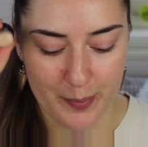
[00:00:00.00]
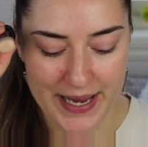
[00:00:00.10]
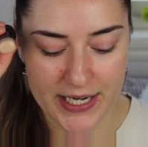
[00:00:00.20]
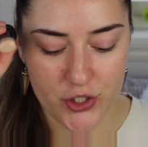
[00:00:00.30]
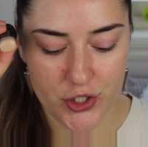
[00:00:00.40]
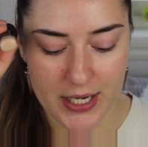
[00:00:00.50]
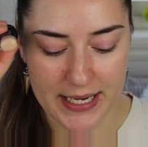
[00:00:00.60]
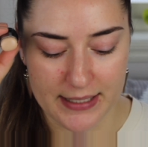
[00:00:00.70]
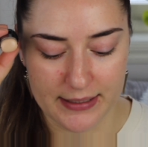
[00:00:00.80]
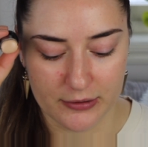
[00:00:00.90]
Beige,
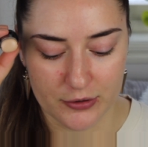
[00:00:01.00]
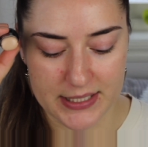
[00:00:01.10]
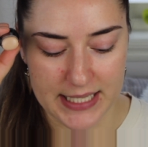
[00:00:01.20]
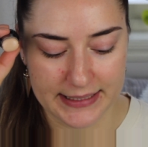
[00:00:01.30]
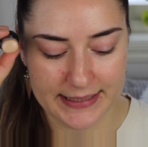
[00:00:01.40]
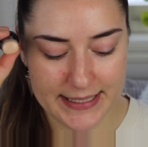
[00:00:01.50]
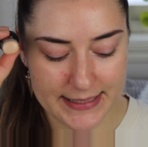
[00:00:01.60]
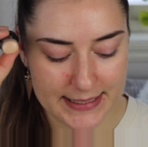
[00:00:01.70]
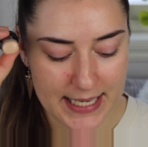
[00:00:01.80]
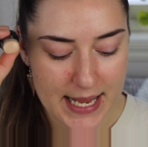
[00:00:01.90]
and it looks like
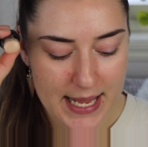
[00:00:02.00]
this.